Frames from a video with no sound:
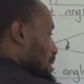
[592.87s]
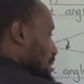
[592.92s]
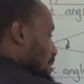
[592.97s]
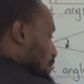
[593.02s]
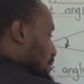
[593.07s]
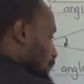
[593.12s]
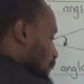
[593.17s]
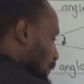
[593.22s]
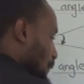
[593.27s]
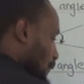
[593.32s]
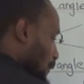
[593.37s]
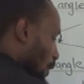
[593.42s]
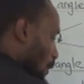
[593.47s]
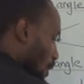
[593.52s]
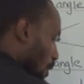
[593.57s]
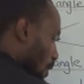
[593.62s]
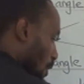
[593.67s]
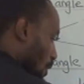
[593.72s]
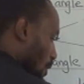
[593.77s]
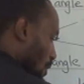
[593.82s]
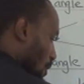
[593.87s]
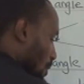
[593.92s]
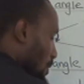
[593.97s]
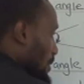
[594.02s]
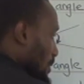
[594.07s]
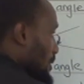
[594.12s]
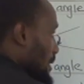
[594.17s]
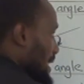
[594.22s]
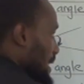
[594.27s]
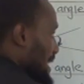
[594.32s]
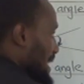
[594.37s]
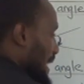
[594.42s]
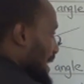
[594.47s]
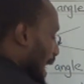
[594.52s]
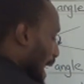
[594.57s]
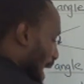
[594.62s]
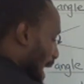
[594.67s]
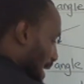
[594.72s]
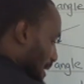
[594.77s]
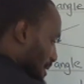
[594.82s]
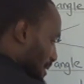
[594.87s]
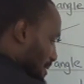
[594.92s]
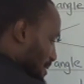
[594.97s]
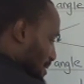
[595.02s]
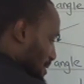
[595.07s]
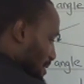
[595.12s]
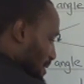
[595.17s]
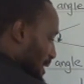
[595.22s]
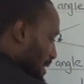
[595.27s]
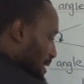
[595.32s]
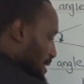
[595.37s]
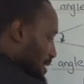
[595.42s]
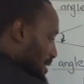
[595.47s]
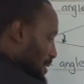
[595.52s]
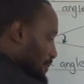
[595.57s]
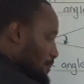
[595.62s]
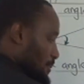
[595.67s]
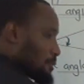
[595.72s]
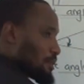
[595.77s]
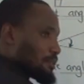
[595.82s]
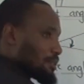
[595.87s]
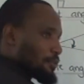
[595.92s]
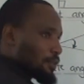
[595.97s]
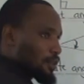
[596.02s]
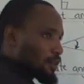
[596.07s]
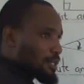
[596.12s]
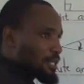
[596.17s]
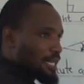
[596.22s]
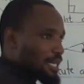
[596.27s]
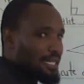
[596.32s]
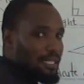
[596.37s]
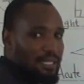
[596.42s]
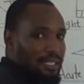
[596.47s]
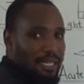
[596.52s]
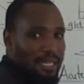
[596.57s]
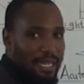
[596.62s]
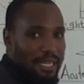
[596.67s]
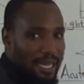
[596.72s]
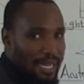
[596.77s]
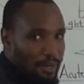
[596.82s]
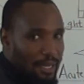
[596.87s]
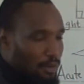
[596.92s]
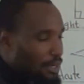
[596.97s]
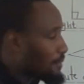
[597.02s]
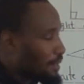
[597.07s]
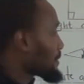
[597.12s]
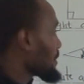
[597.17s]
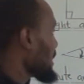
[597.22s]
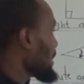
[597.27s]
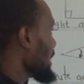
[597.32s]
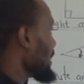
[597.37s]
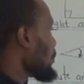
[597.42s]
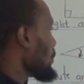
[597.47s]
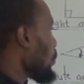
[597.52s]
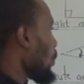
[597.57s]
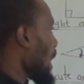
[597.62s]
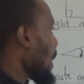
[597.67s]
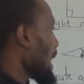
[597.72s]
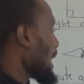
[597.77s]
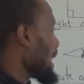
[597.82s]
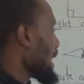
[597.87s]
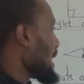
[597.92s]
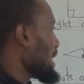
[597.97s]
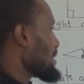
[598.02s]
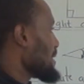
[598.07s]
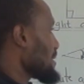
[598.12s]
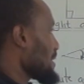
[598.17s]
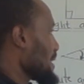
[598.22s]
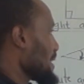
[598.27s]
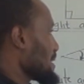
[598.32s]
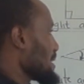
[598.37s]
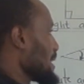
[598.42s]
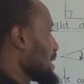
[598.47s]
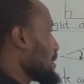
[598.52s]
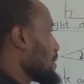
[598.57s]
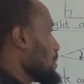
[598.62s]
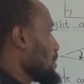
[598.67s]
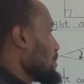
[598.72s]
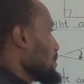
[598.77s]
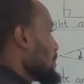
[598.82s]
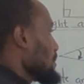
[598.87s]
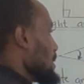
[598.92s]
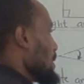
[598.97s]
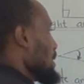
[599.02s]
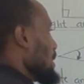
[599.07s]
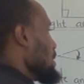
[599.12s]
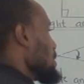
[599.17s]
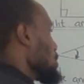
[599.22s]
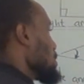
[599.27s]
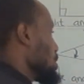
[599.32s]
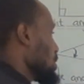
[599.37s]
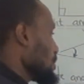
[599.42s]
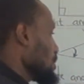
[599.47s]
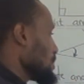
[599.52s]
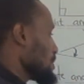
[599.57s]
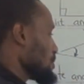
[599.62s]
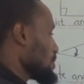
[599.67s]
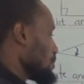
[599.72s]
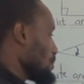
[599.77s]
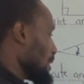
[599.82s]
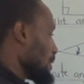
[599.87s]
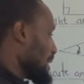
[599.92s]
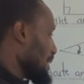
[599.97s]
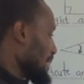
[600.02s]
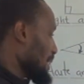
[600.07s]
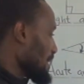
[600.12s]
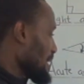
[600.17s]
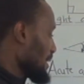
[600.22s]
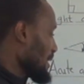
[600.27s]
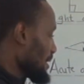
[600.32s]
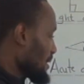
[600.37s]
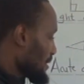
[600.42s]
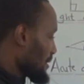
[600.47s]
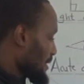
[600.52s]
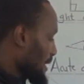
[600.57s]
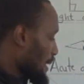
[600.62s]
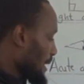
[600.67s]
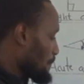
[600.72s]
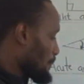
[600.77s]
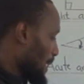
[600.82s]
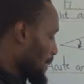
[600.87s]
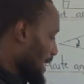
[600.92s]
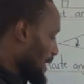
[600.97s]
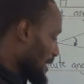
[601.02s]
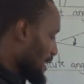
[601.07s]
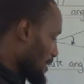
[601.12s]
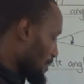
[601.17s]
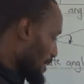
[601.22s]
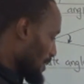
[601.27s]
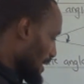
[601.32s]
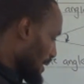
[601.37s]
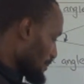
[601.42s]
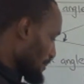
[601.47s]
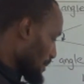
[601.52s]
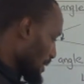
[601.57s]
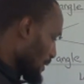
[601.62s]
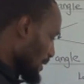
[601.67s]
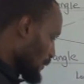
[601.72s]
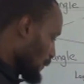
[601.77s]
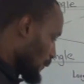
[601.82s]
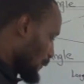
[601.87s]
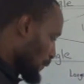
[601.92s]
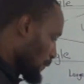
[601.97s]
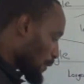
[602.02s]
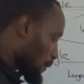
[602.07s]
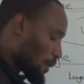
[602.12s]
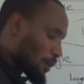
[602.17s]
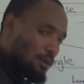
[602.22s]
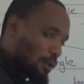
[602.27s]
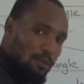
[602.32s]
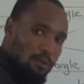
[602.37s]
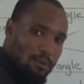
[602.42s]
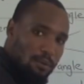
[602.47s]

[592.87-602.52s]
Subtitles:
4 sides. They're shapes with 4 sides. And we have said 1 is rectangle, 2 square, 3 3 parallelogram, 4